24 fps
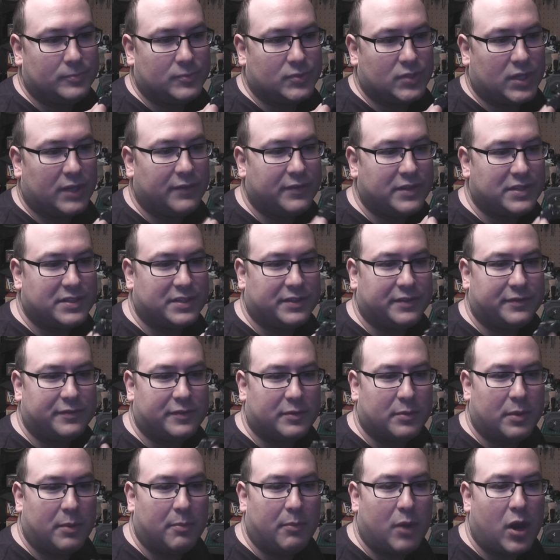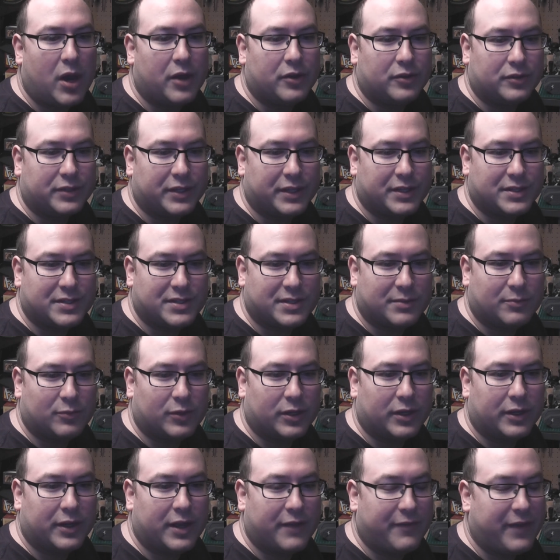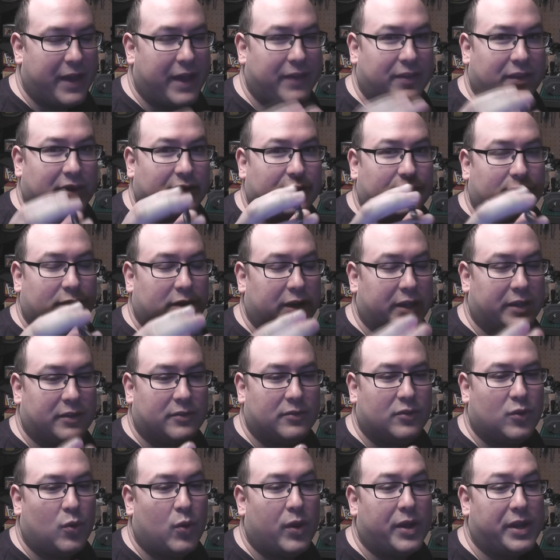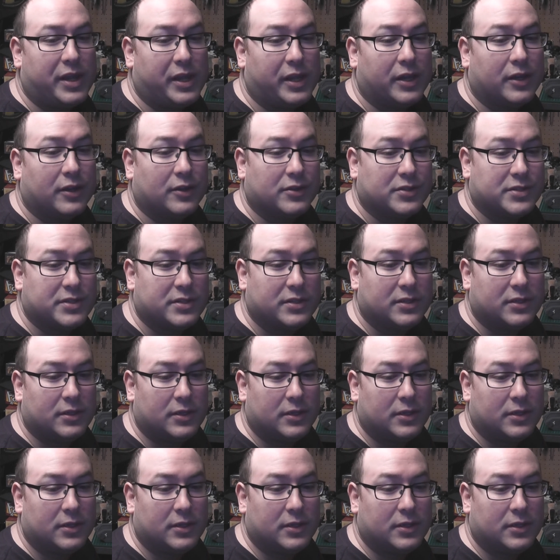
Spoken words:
It's obviously from a model kit somewhere, and I've had this for like 20 years.